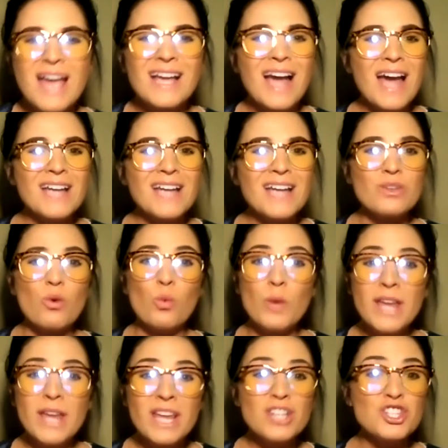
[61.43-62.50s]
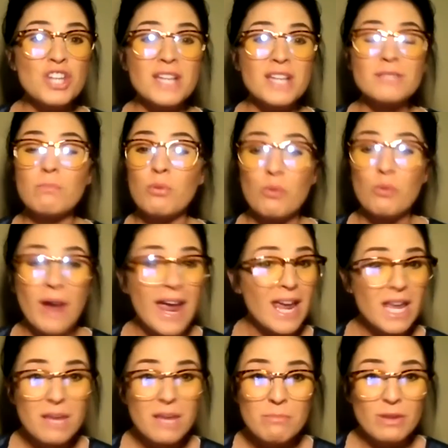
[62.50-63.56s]
guys, we just
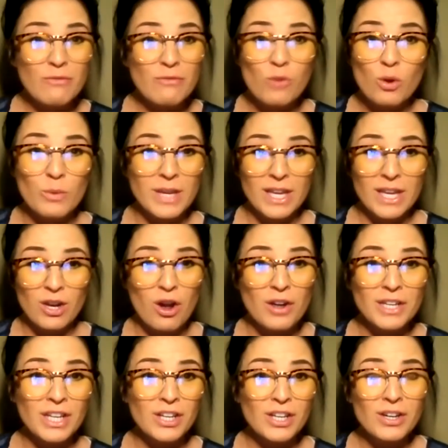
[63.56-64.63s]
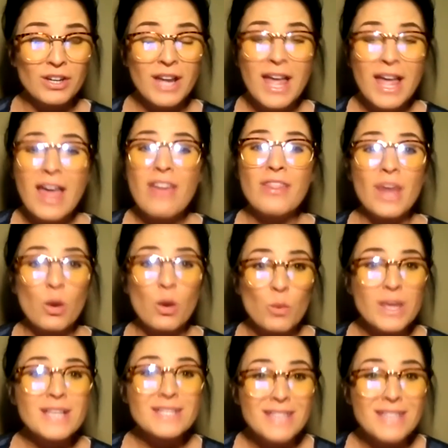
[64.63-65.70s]
pray before we get on here that
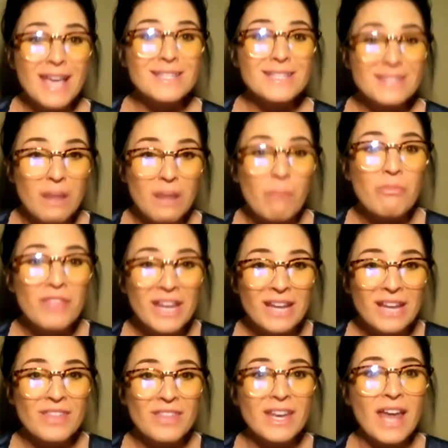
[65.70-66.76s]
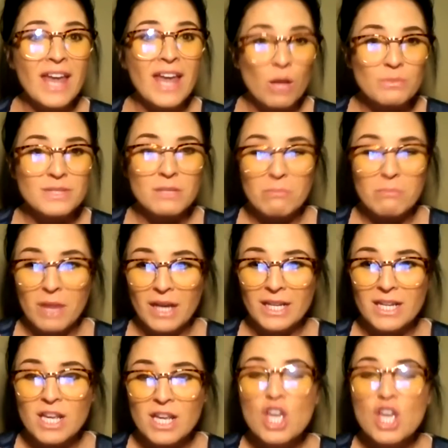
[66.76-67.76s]
we say something that helps somebody.